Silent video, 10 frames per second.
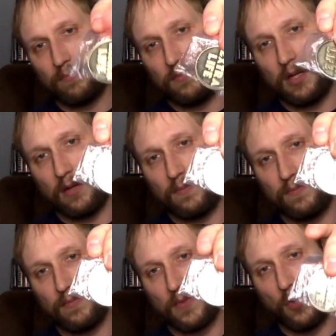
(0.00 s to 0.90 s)
you know,
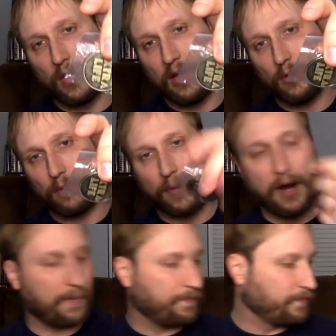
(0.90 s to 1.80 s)
okay with the
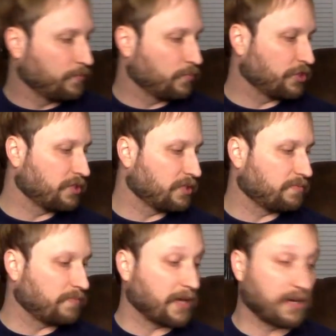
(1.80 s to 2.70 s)
prop, which is not